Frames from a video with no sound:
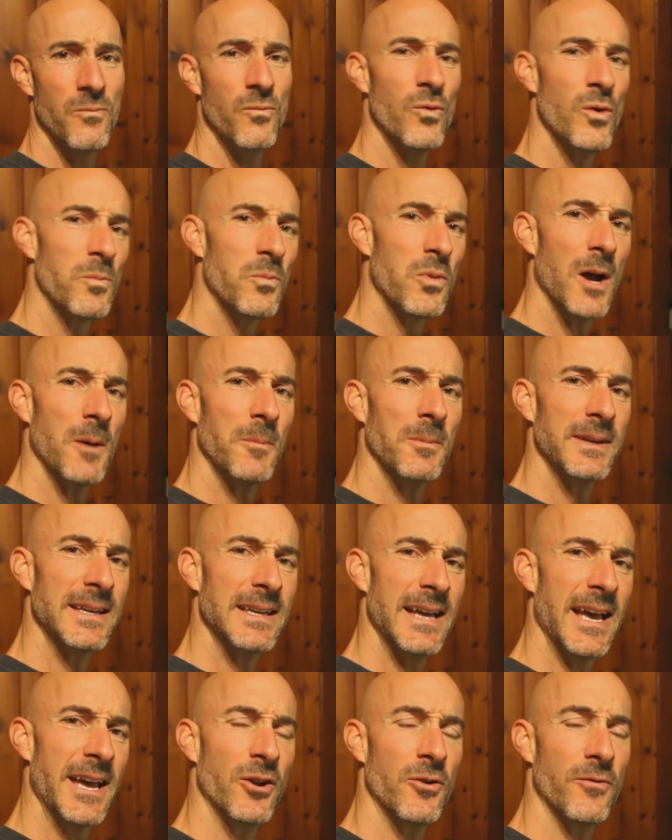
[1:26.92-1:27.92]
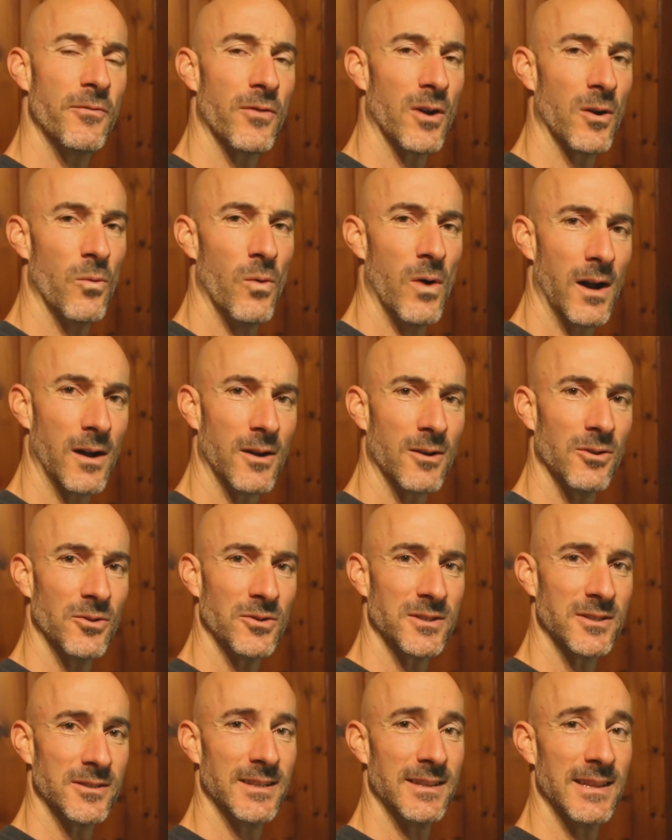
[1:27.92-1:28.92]
we'll probably head out for a walk
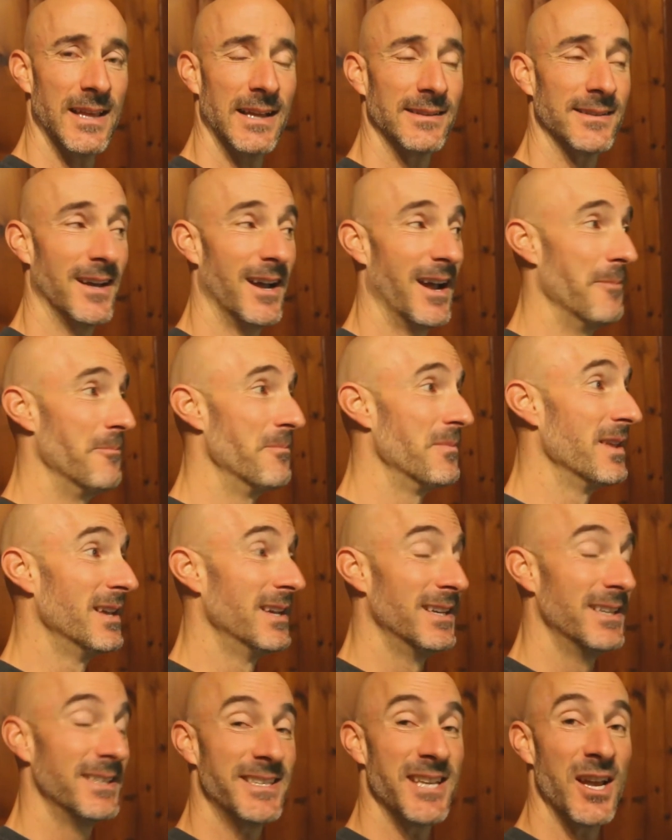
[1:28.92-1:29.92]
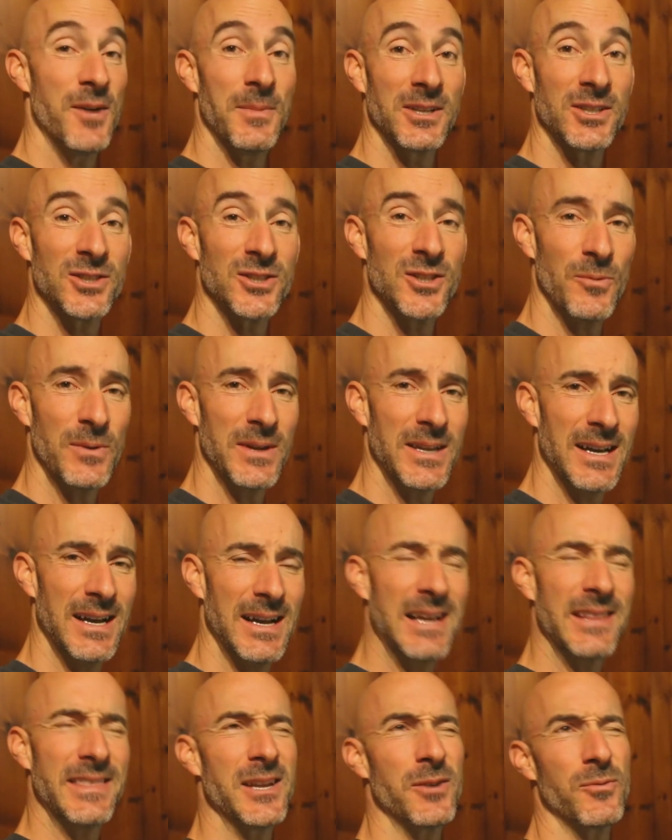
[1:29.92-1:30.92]
closer to that time. See how much snow we
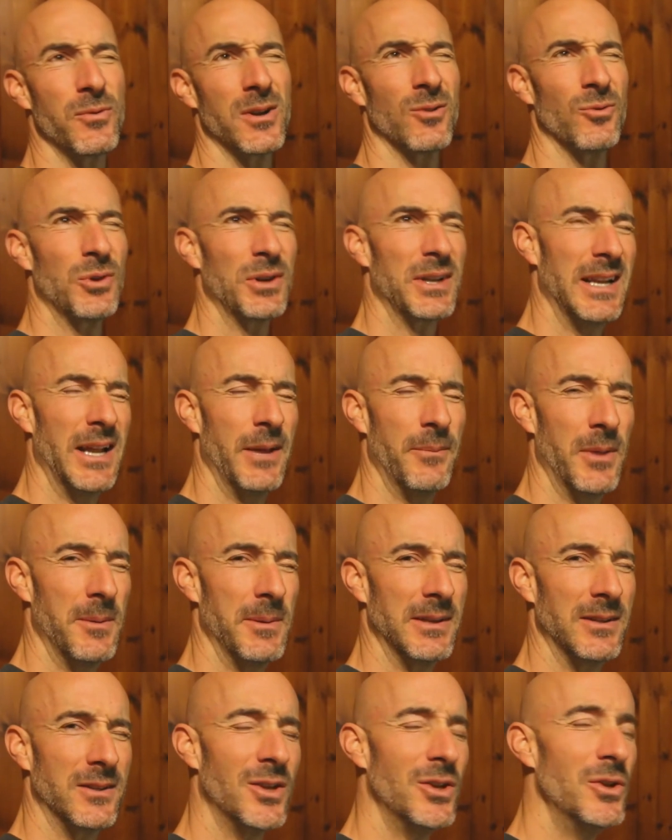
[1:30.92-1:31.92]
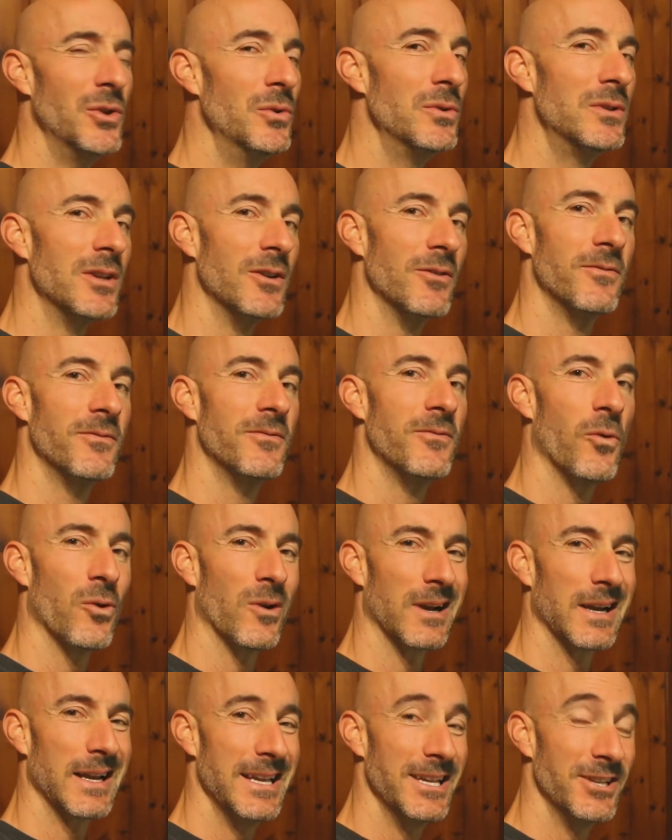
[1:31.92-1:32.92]
got. I think we were looking at maybe 2 to
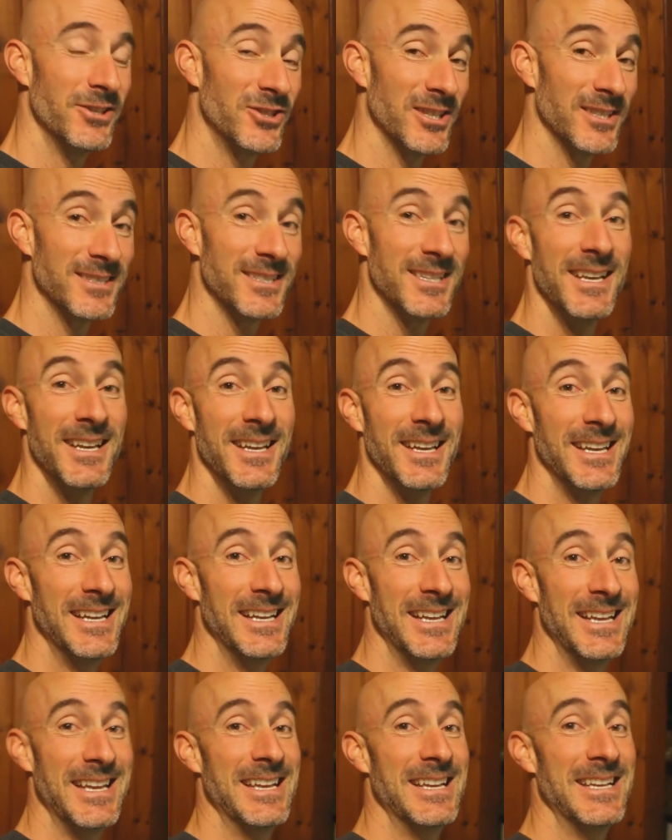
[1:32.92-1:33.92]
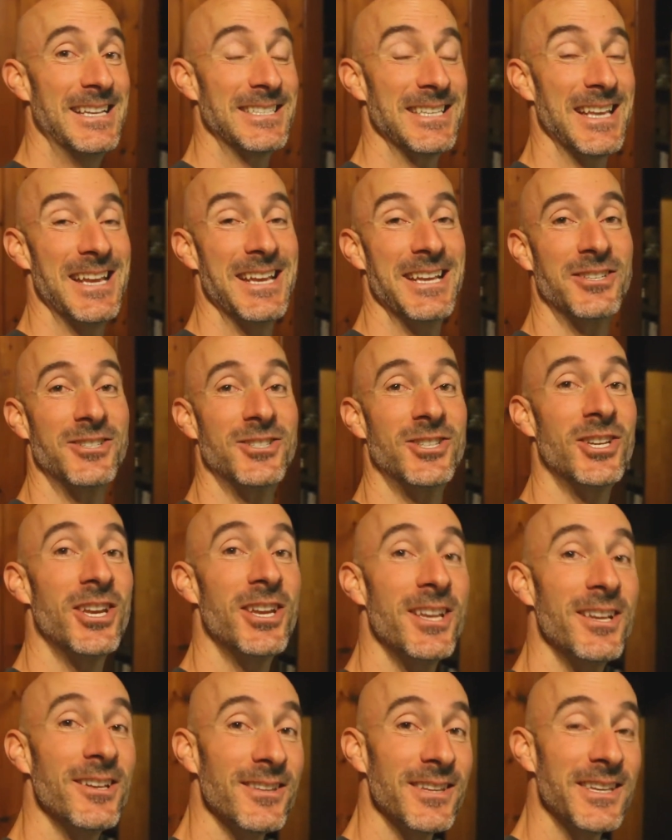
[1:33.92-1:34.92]
4 inches. It is a
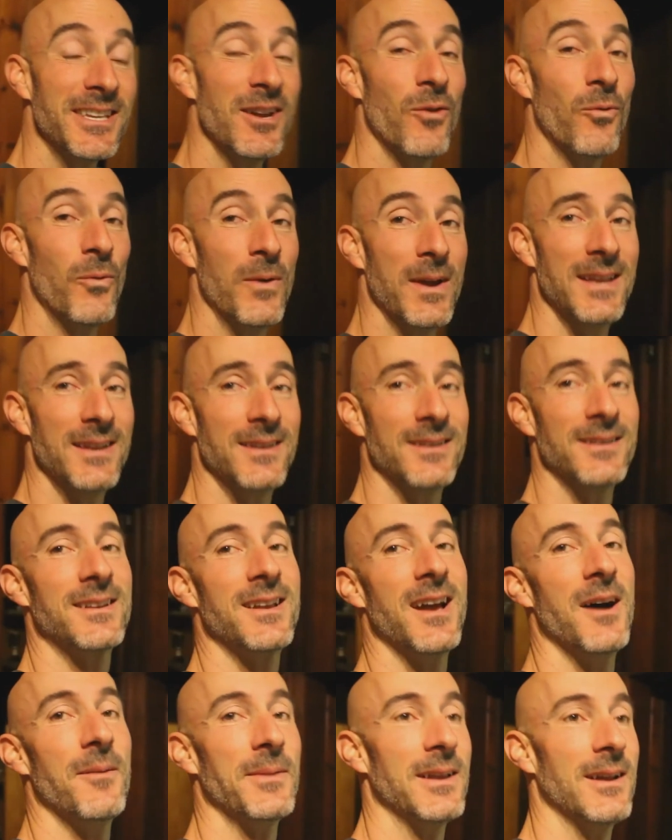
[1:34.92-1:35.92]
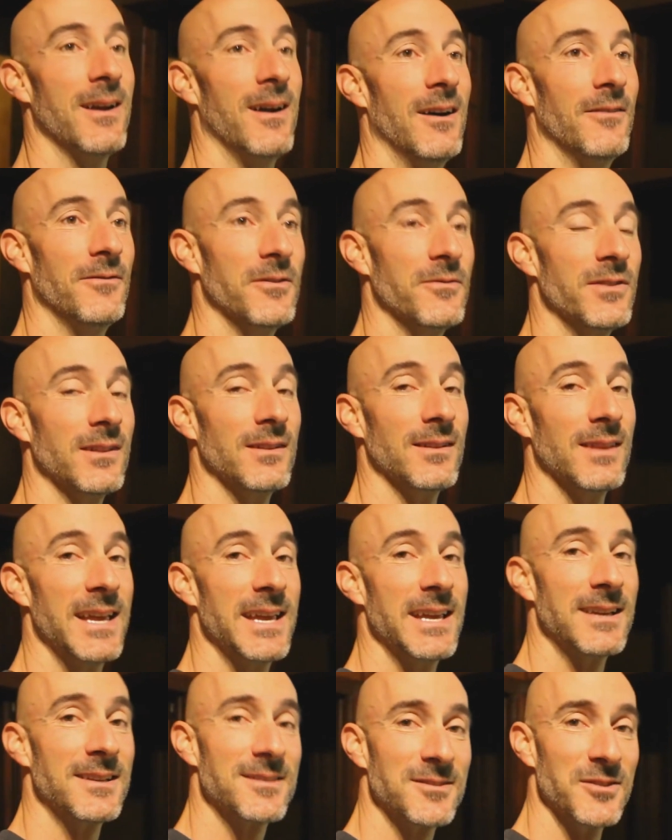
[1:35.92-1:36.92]
chilly wind coming off of the
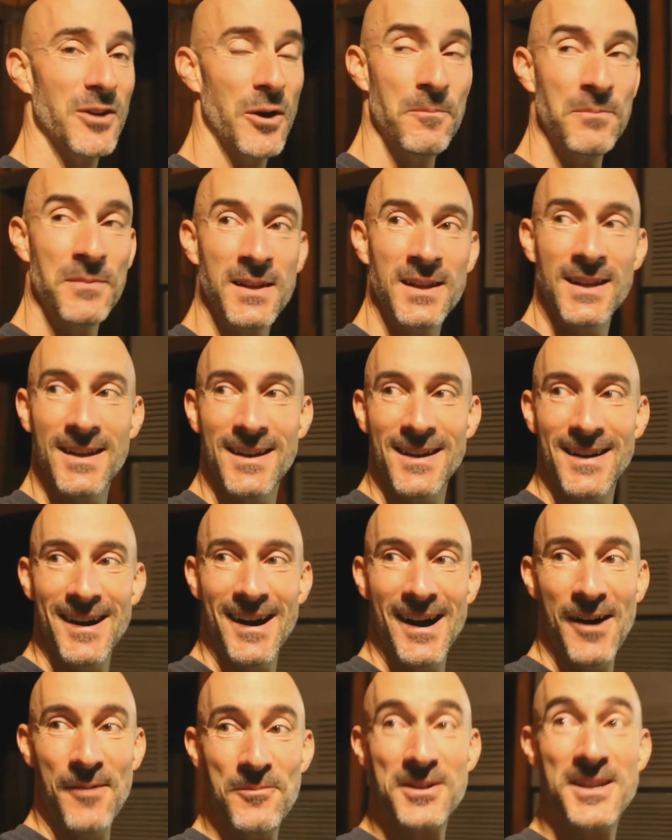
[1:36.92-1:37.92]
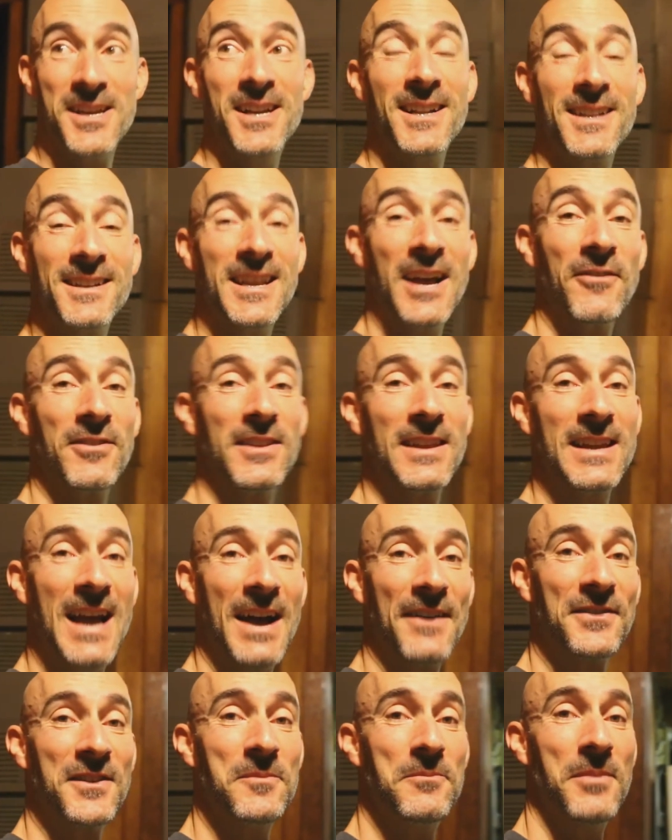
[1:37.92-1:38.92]
lake, so I'm gonna definitely
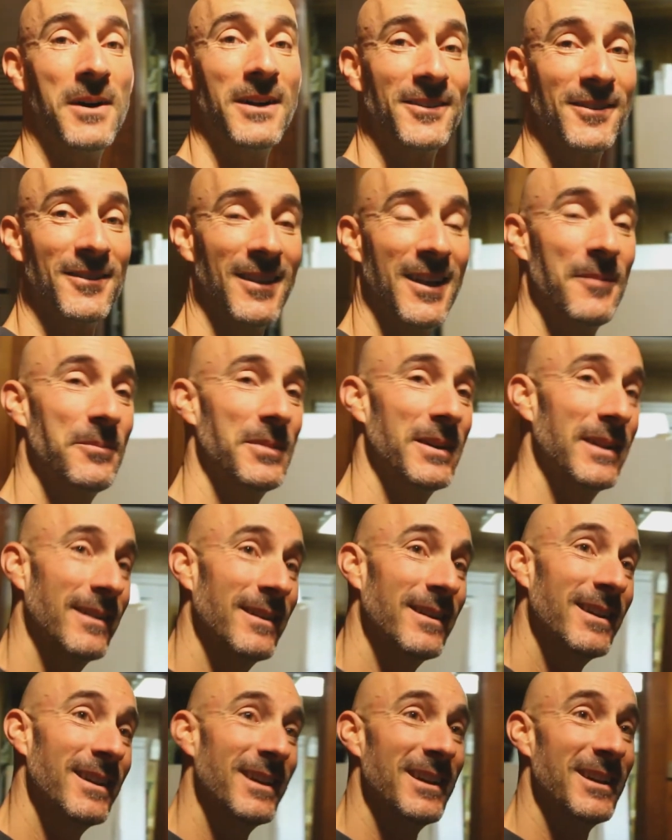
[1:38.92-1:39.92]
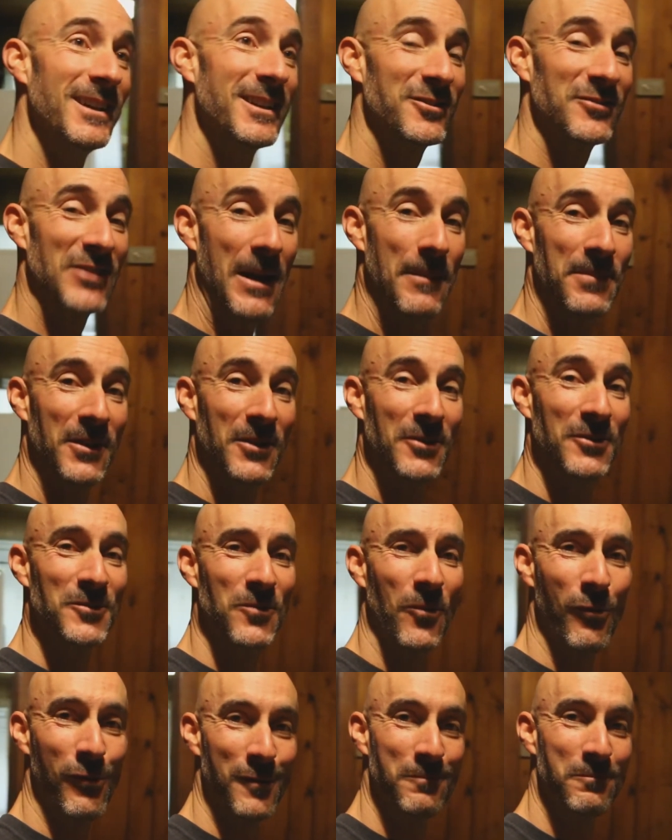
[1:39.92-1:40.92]
have to bundle up and strap
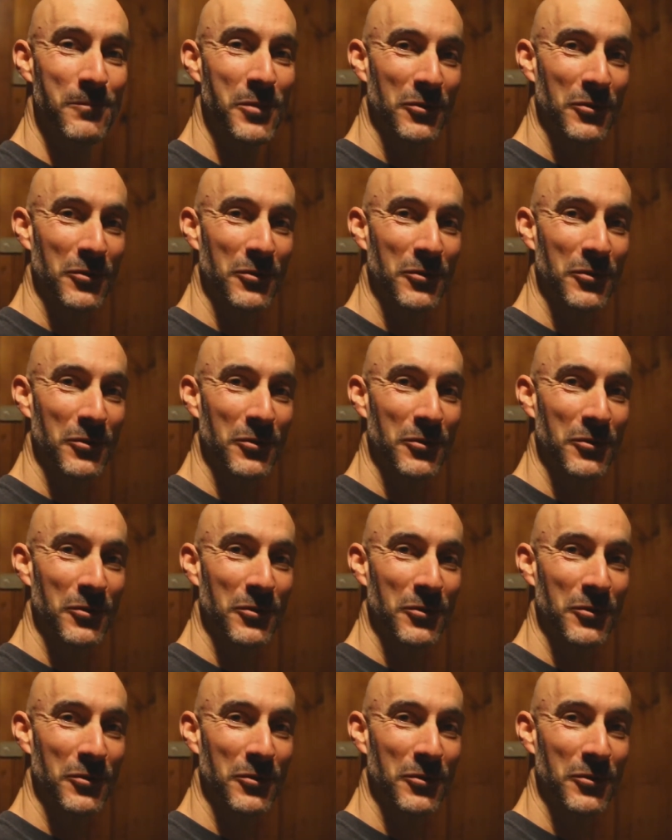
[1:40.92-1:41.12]
those warm